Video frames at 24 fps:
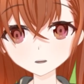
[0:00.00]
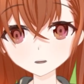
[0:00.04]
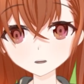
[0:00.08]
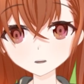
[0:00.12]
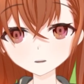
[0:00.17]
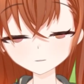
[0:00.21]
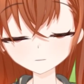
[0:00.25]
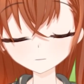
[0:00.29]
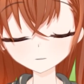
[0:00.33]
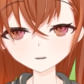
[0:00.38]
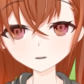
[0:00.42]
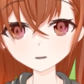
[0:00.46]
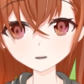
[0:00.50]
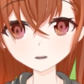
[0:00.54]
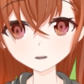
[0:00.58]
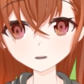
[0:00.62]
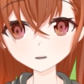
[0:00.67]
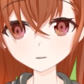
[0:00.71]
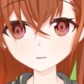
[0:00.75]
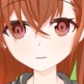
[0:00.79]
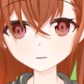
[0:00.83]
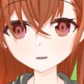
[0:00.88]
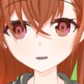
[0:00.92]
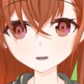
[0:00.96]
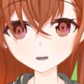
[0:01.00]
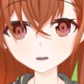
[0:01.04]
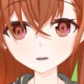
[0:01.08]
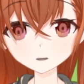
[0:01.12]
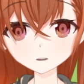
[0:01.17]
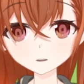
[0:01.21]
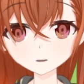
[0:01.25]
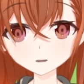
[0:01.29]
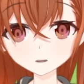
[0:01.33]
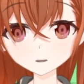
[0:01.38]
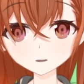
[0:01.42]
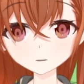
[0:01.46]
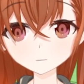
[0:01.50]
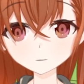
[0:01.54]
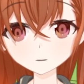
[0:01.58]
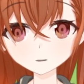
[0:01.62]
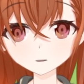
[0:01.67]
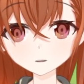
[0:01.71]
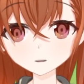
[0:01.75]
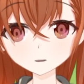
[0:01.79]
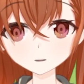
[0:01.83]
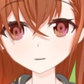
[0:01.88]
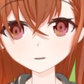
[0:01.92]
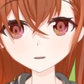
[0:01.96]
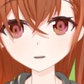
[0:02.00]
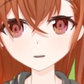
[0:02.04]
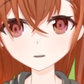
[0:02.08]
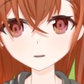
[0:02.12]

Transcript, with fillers: out prettier looking stuff, so it's